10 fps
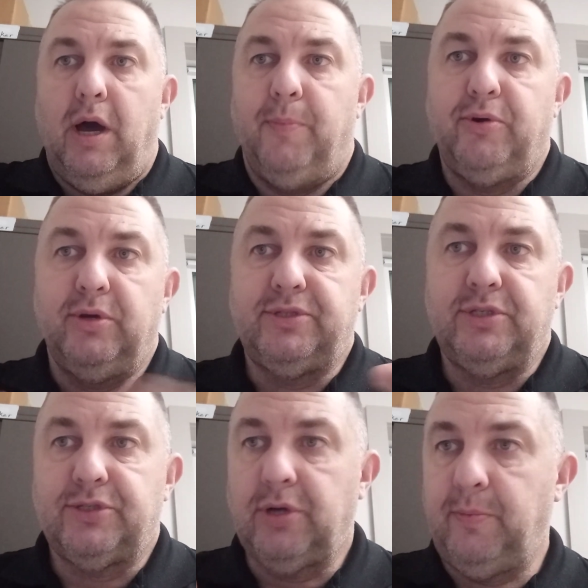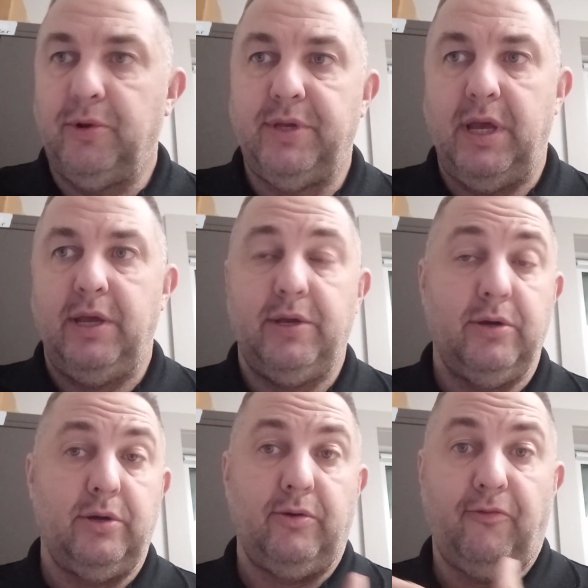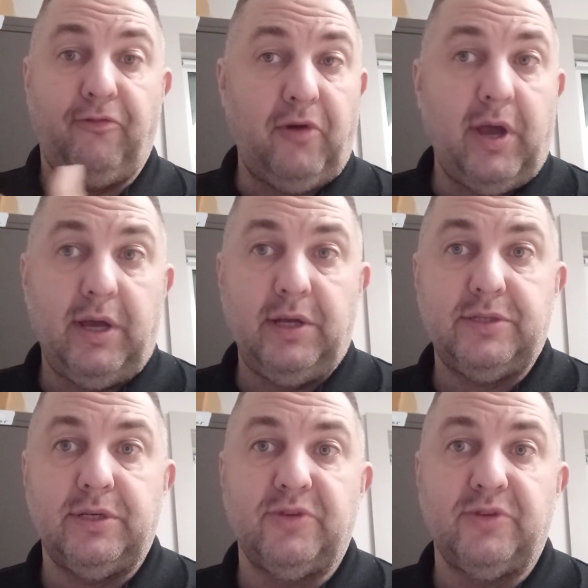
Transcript: A person's normal day here in France